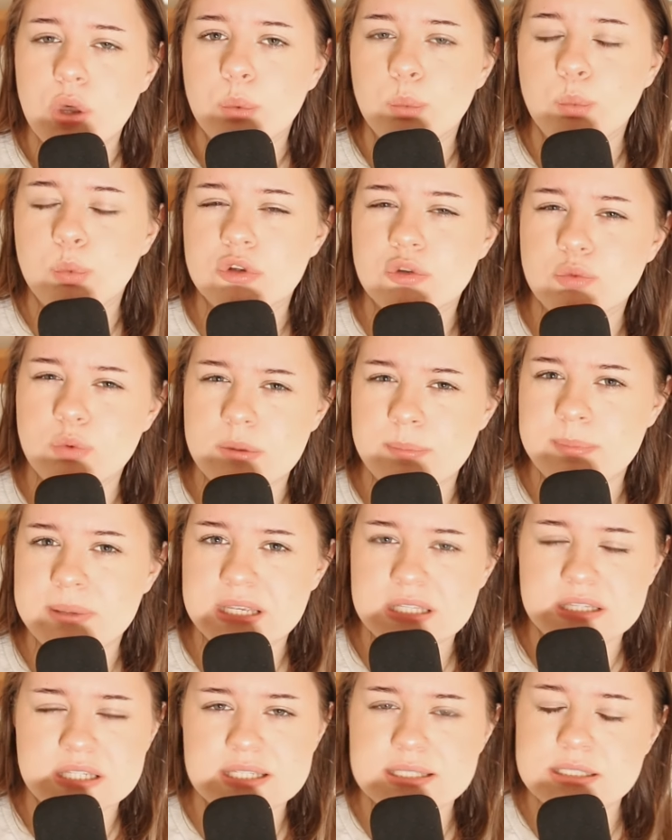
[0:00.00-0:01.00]
would we be
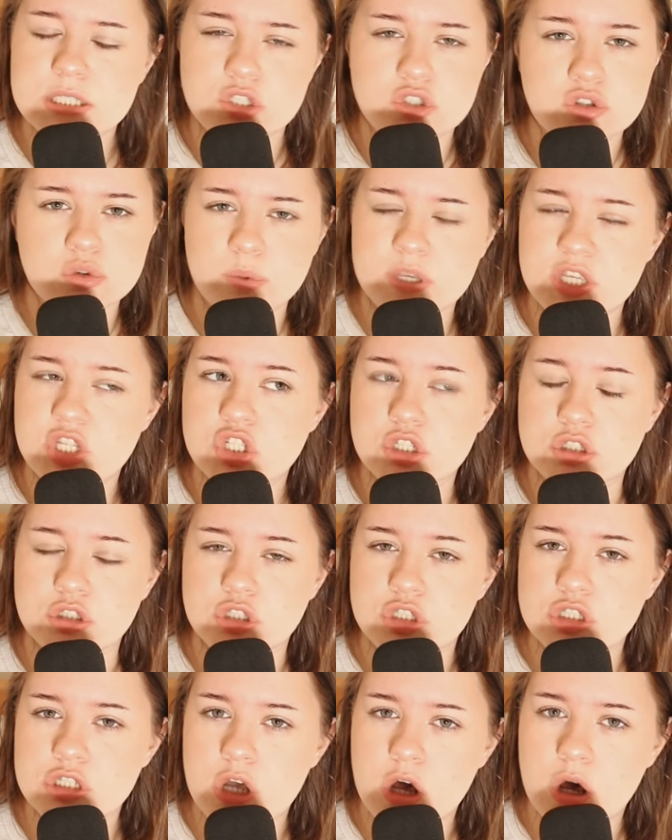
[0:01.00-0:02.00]
in this
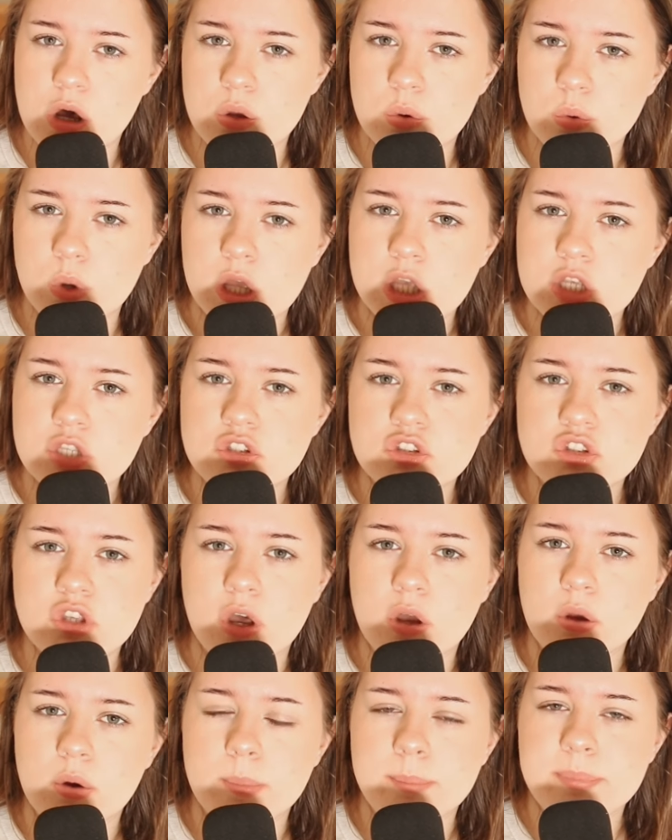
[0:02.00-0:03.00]
situation? No.
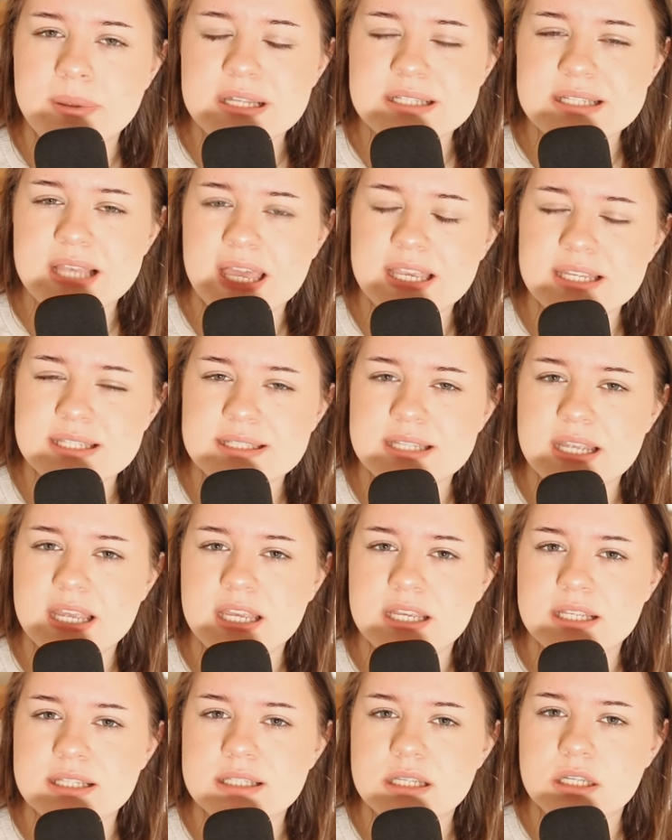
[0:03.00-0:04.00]
So Peter
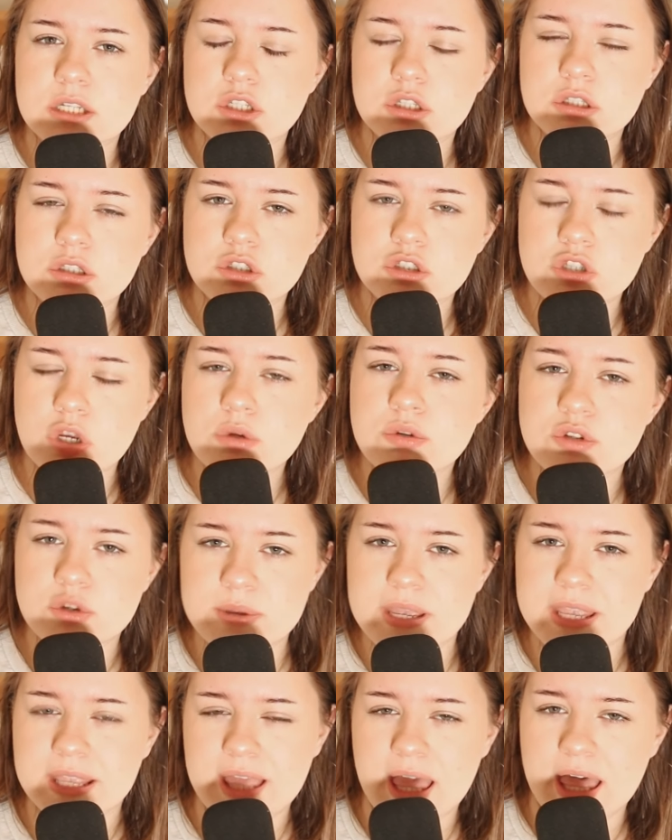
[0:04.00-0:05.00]
Hastings, don't do
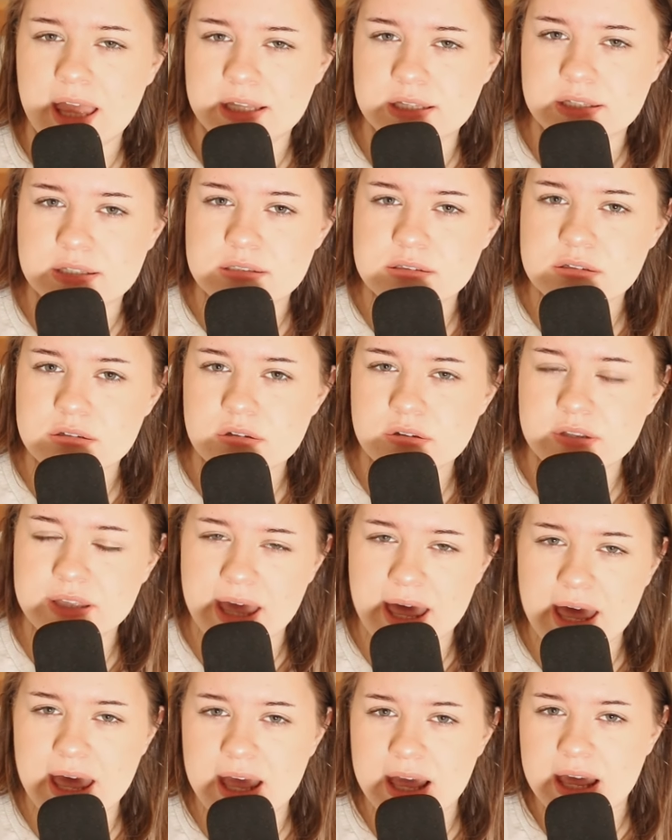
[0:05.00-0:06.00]
it again,
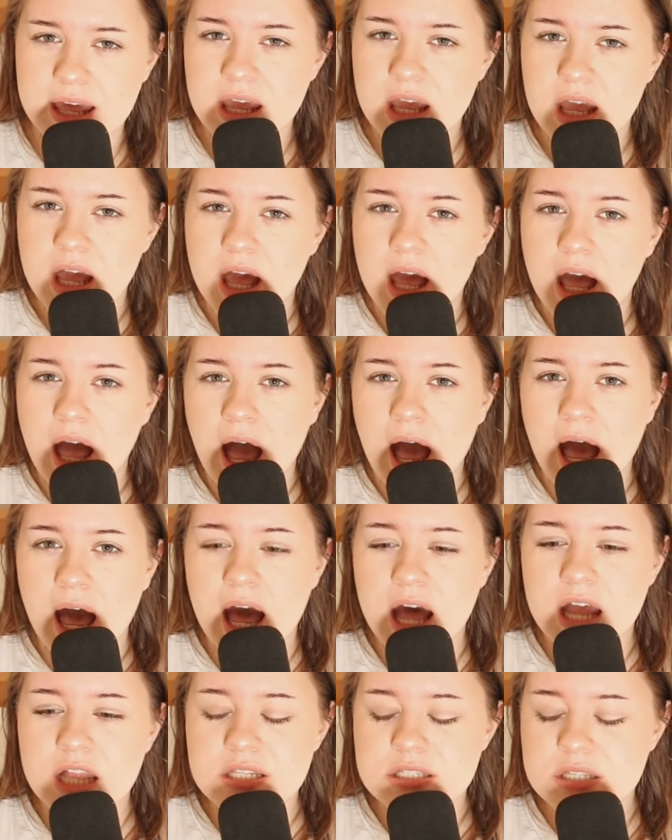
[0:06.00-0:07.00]
okay?
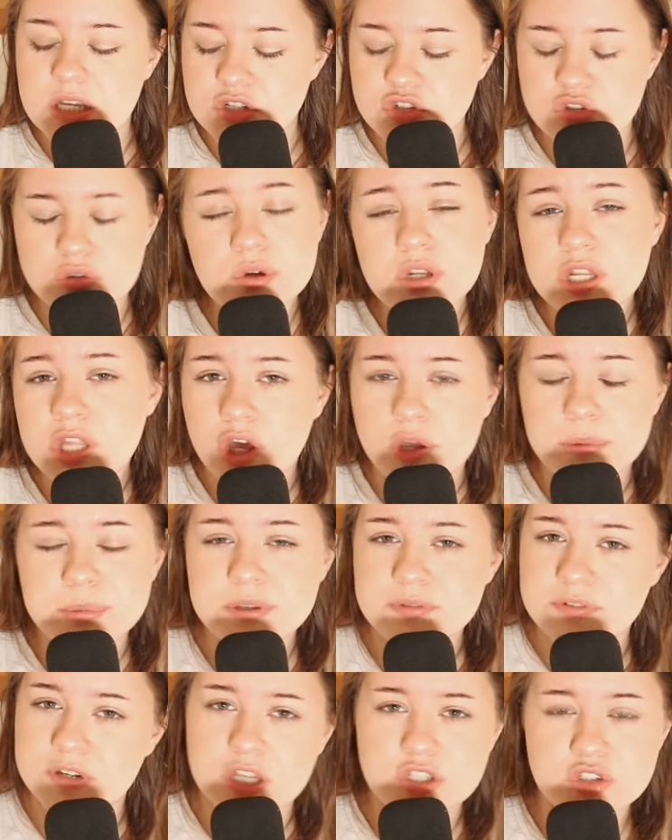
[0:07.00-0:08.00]
And I truly hope
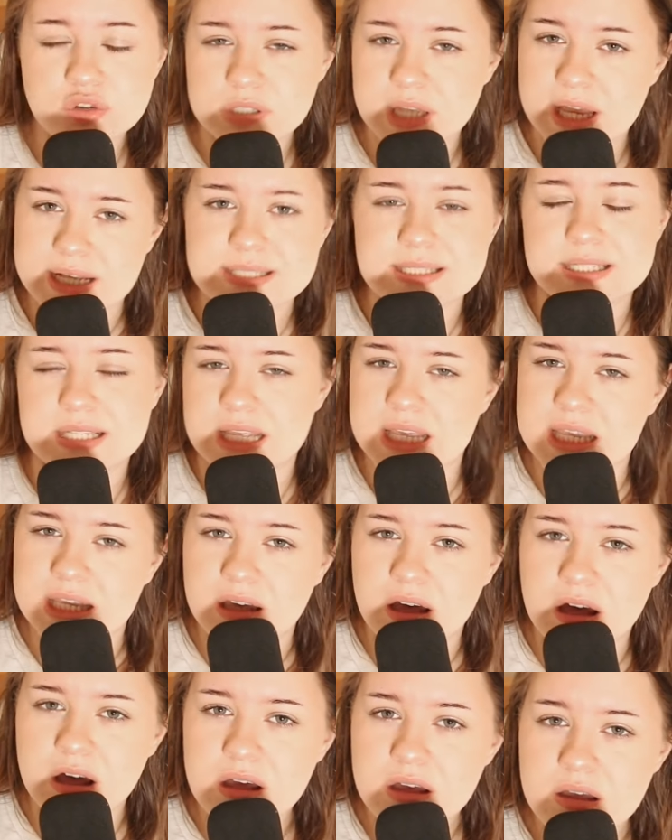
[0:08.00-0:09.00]
you've learned your lesson
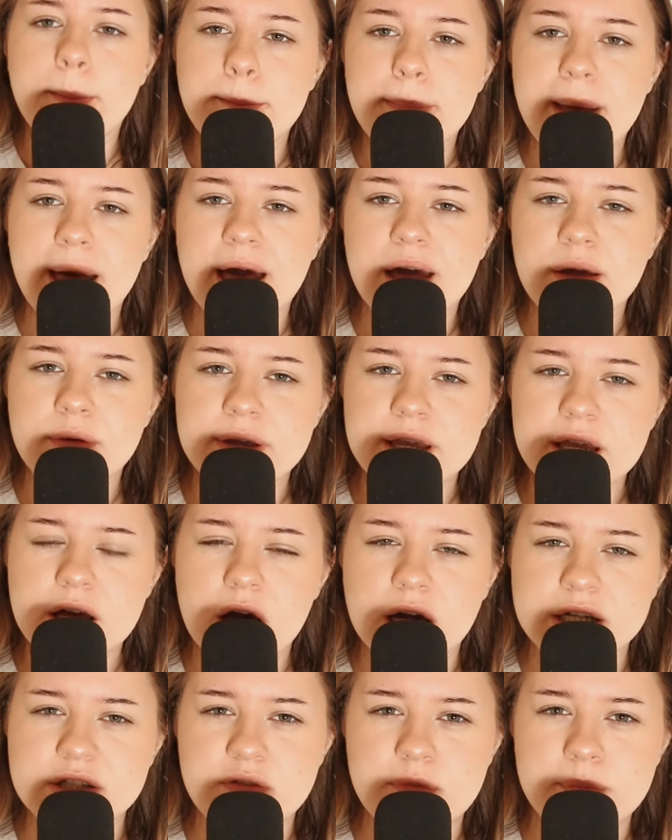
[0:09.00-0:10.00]
here. Mary
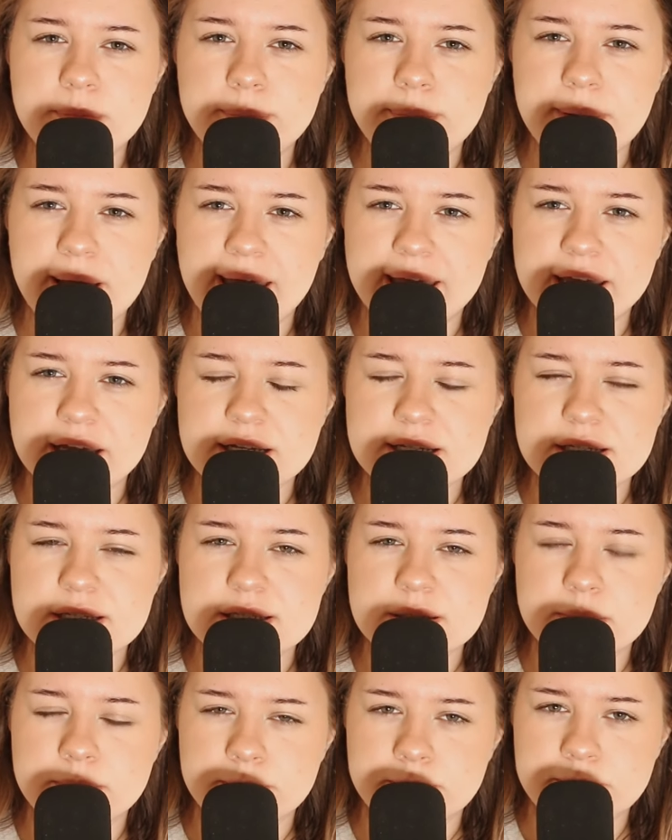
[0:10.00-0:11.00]
kind of
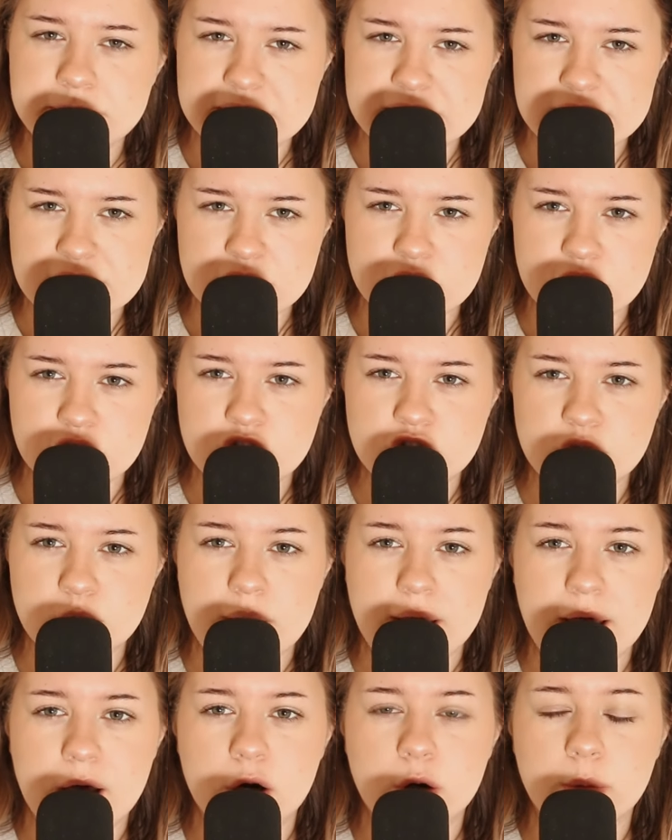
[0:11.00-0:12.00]
begs Peter to
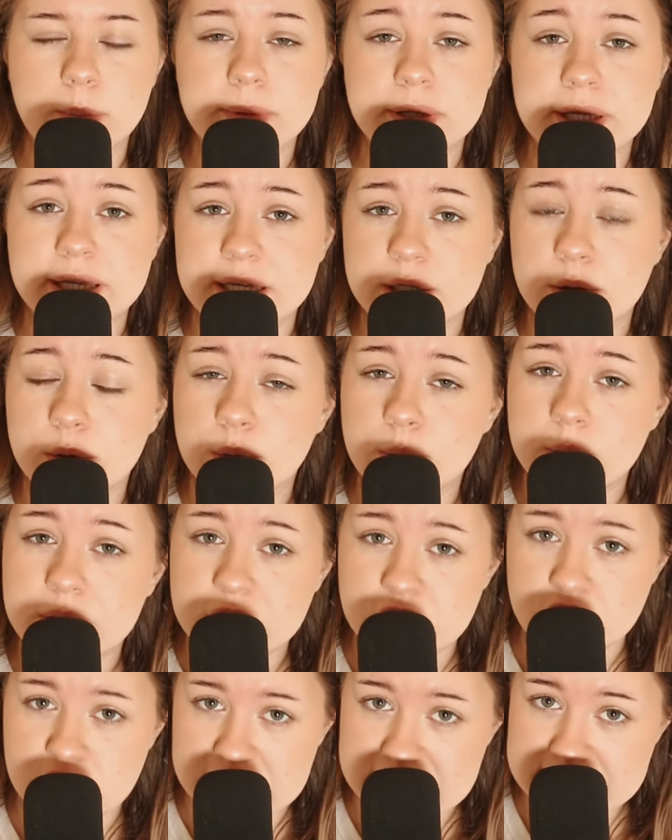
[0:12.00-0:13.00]
help kill
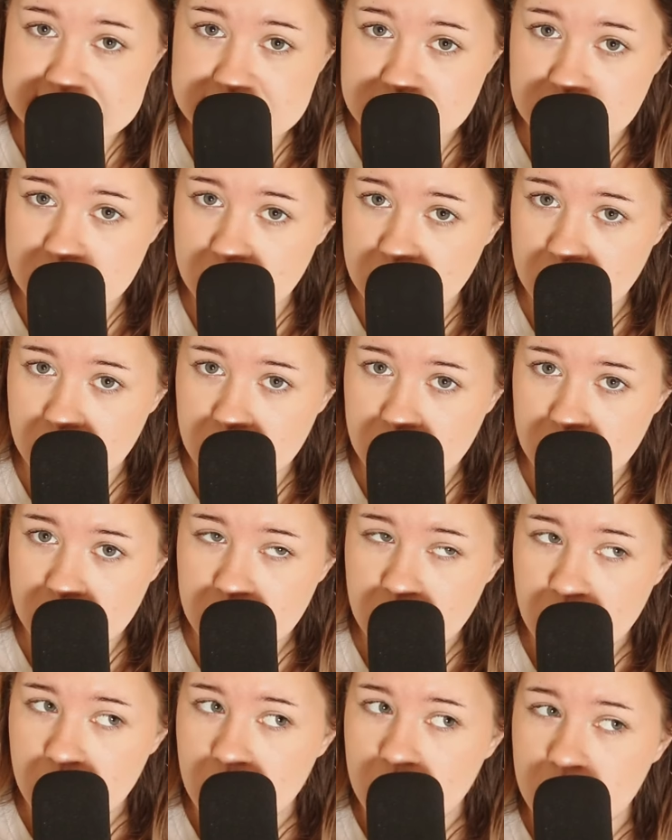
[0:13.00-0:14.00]
Jessica,
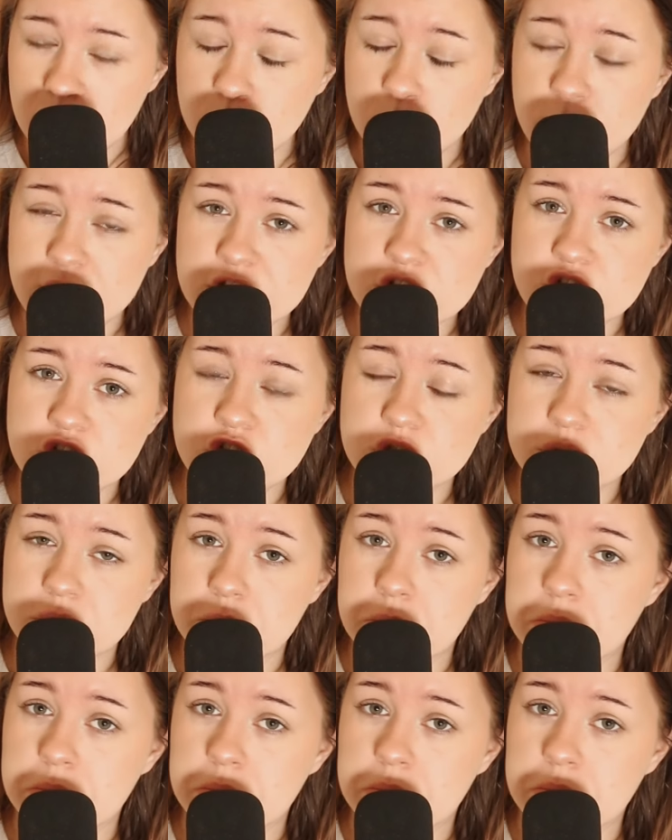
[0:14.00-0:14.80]
which,